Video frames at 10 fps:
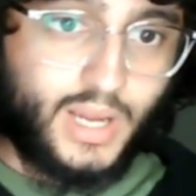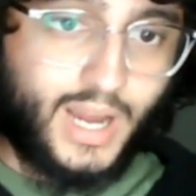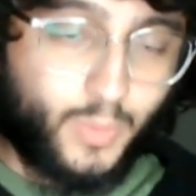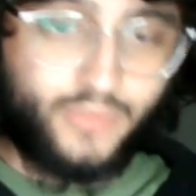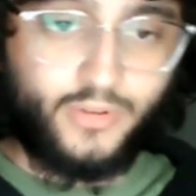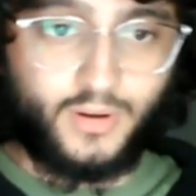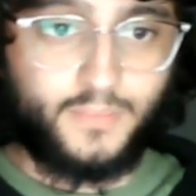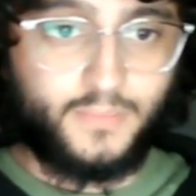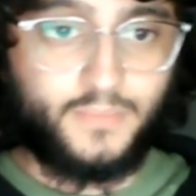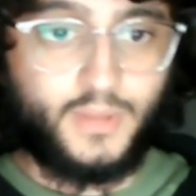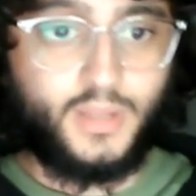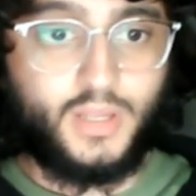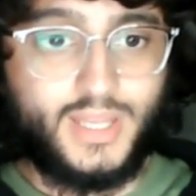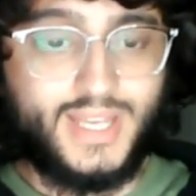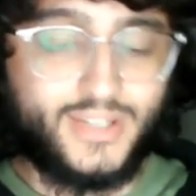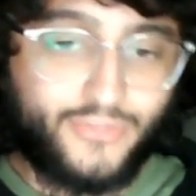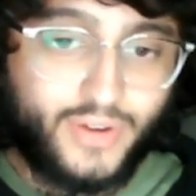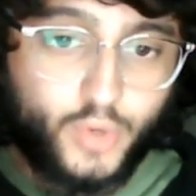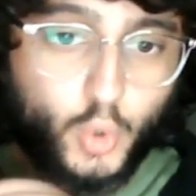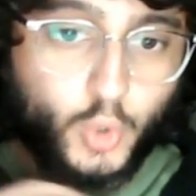However, he's a
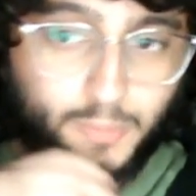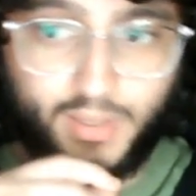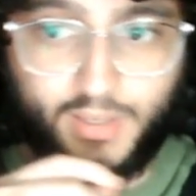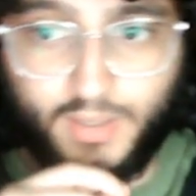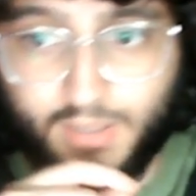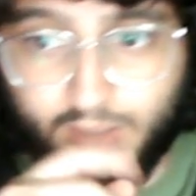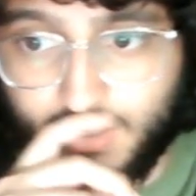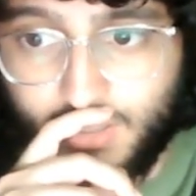very good player,